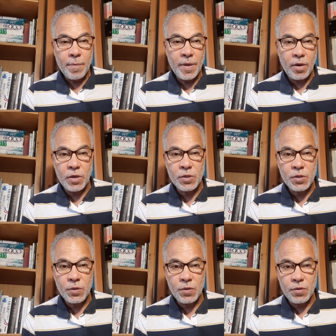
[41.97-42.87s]

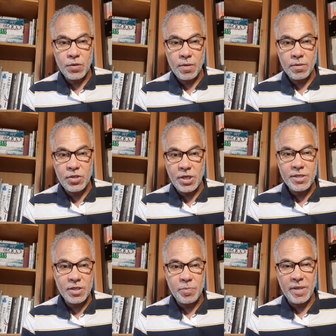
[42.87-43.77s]
because
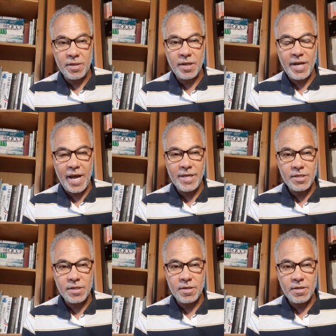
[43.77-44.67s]
Jesus being the
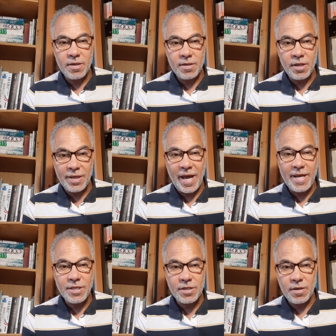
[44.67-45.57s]
light, the
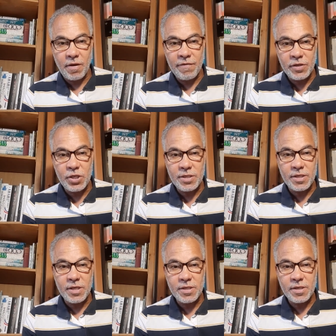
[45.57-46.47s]
light of
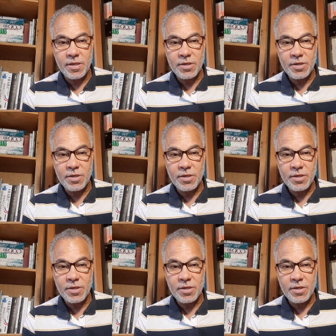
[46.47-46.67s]
Jesus